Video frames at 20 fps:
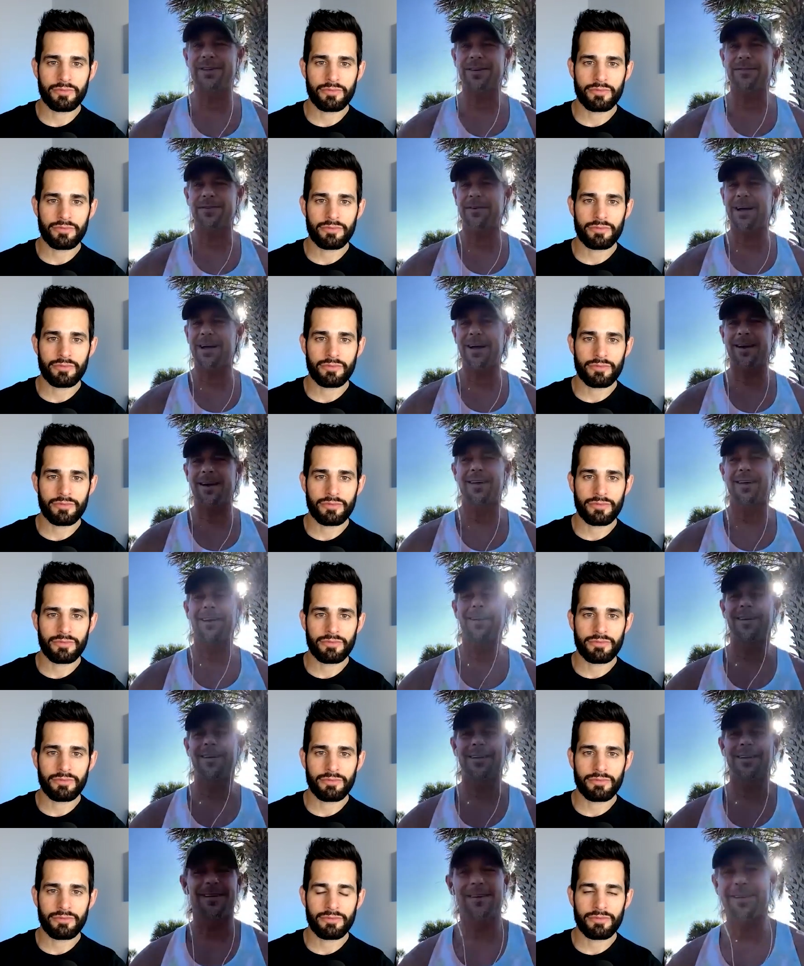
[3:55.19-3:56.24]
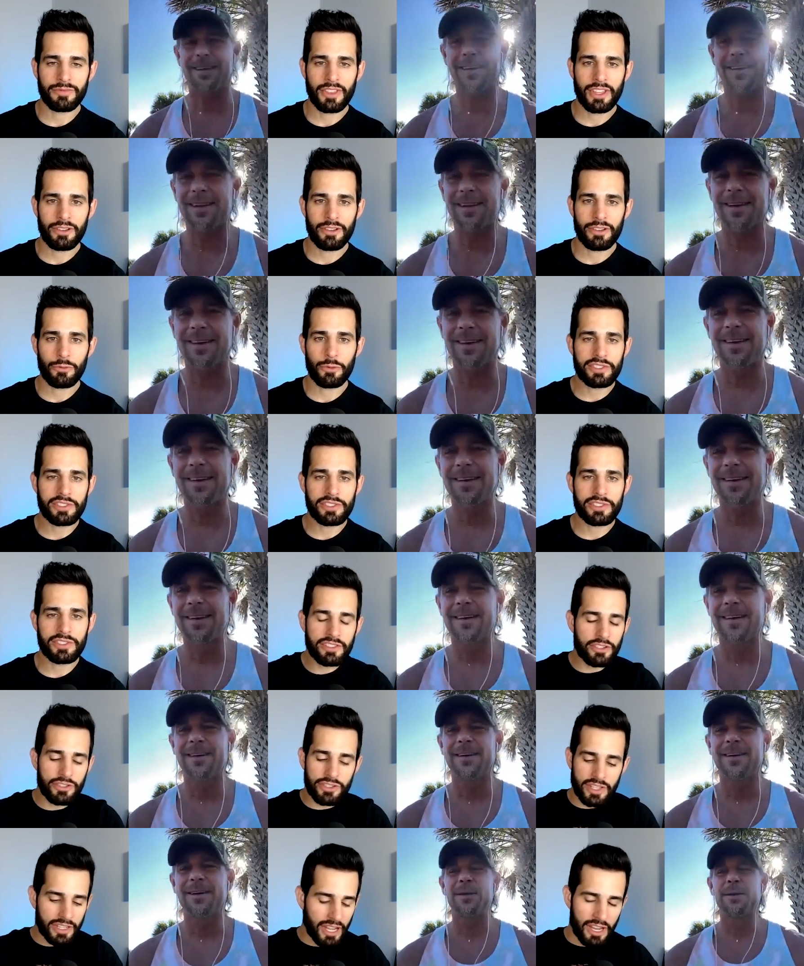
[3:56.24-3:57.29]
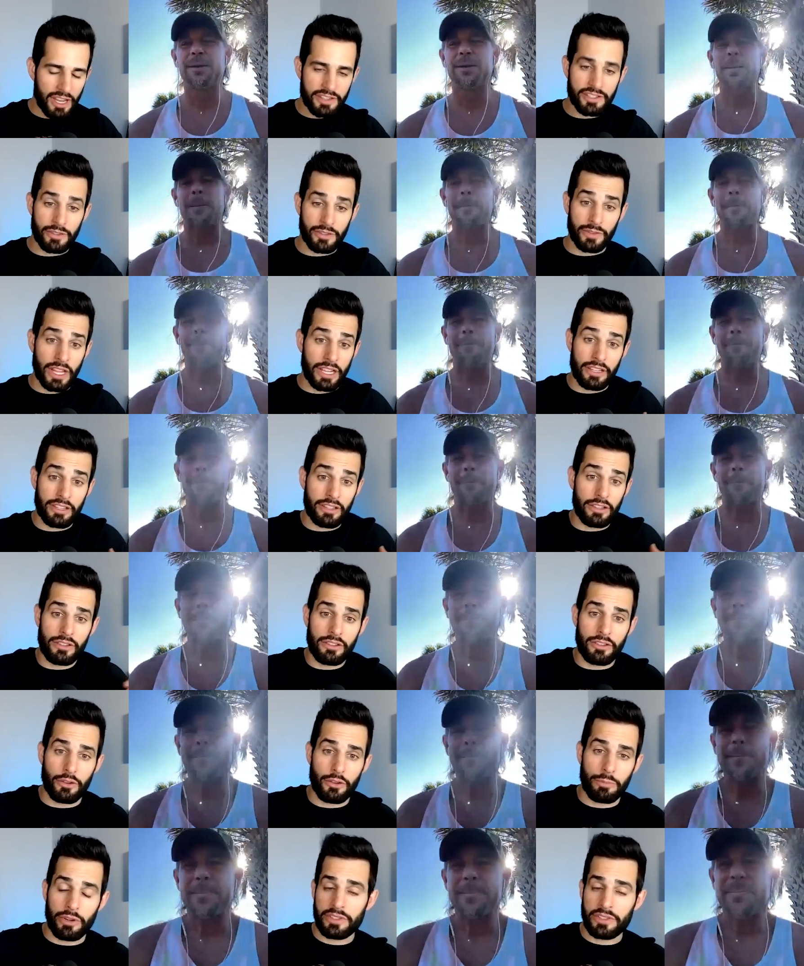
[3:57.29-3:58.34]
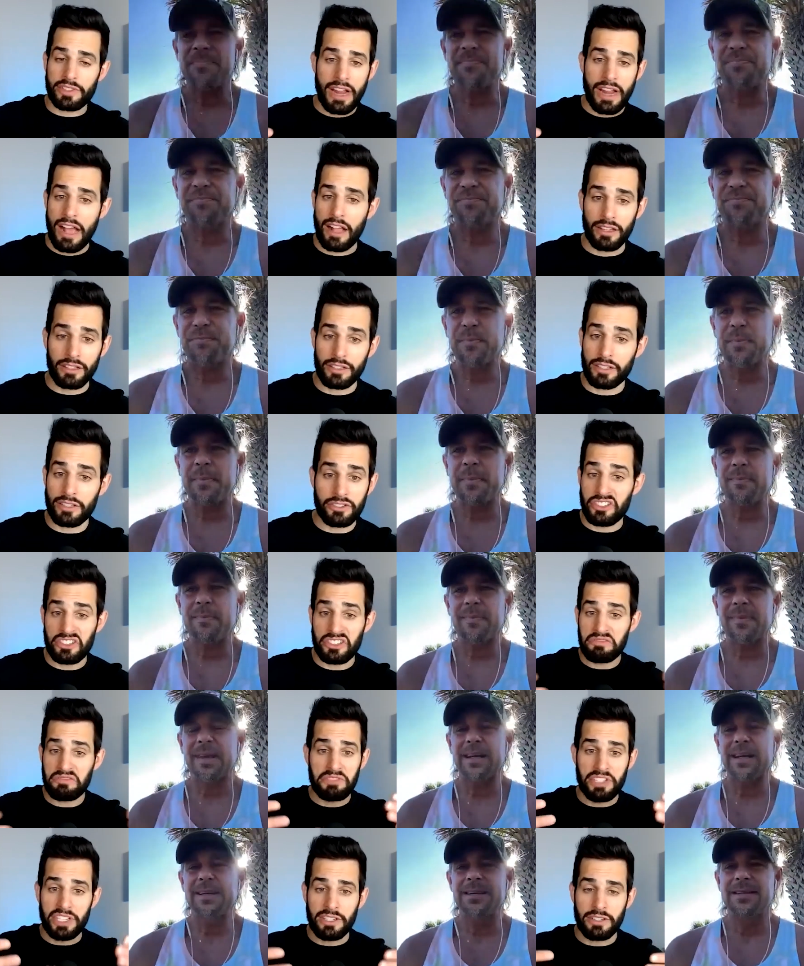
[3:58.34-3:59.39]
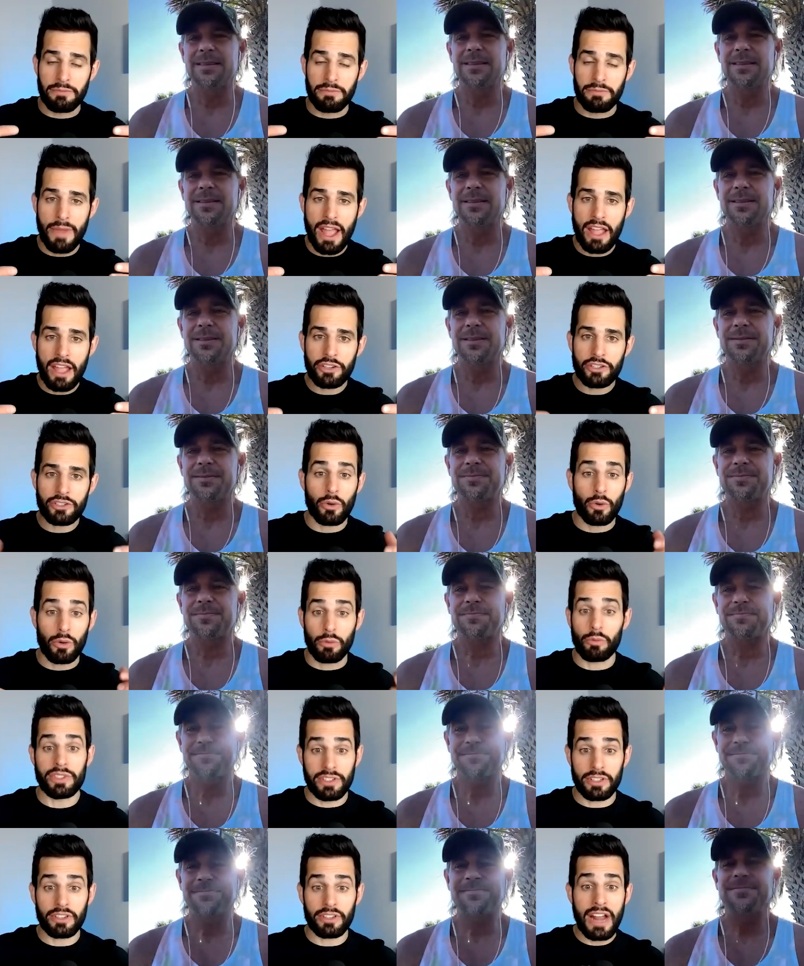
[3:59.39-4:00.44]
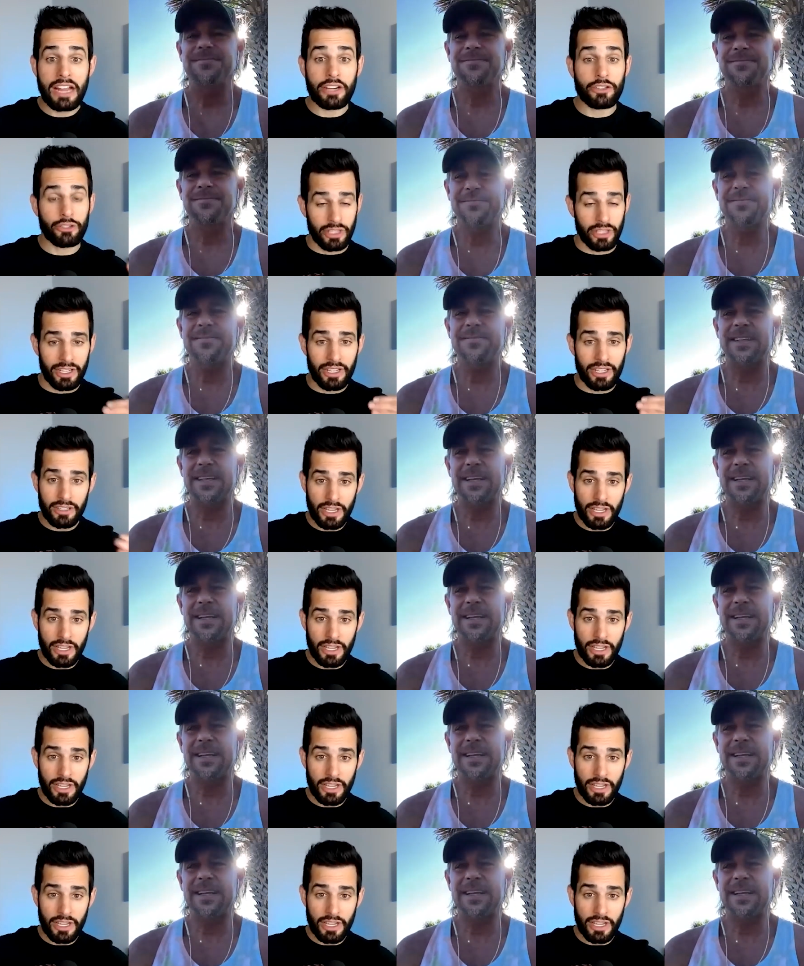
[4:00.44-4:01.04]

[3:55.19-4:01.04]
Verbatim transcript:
Speaker 1: or Funaki. Like, was this just a case of like your personalities just didn't mesh, or was there actually